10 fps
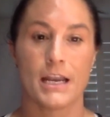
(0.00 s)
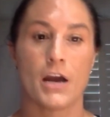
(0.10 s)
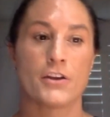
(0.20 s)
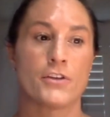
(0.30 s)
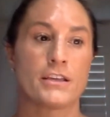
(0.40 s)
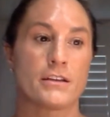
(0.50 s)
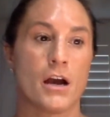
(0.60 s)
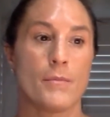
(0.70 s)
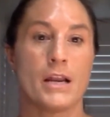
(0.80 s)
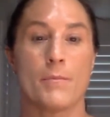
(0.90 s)
are they
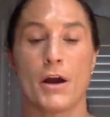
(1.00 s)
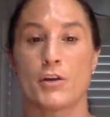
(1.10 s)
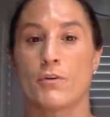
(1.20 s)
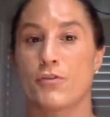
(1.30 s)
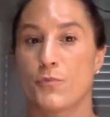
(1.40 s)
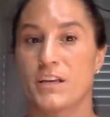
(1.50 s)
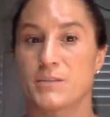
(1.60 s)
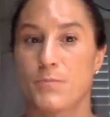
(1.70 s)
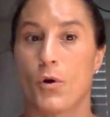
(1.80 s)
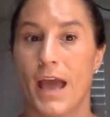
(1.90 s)
coming up are you a three
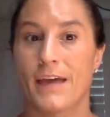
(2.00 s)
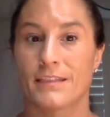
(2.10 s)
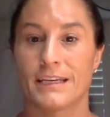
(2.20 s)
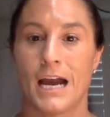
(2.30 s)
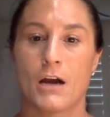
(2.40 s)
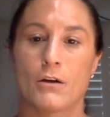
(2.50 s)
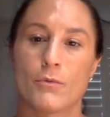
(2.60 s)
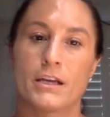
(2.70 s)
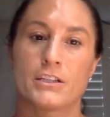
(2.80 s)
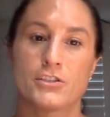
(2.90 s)
sport athlete how are we
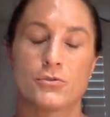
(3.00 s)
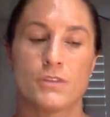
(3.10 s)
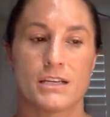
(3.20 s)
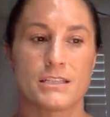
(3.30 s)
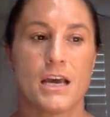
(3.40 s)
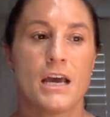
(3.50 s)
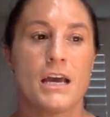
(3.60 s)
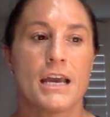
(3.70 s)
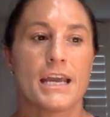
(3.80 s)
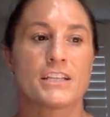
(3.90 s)
going to do
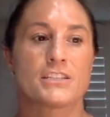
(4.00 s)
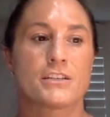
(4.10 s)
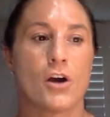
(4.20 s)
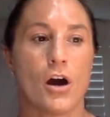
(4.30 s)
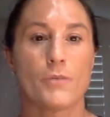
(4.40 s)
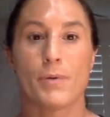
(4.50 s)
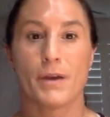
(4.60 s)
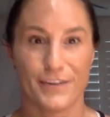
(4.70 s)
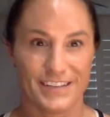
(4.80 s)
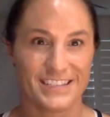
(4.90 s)
this it's called
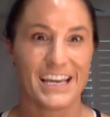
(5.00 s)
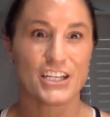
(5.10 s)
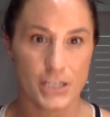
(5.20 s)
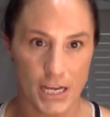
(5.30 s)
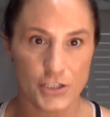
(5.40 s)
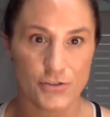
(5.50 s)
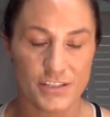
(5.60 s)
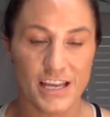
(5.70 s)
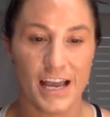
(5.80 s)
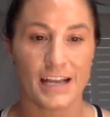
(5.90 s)
periodization as you
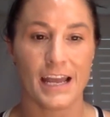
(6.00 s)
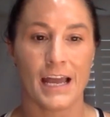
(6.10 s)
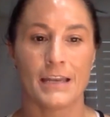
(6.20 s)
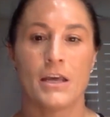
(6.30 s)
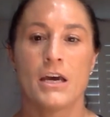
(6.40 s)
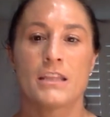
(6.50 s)
said and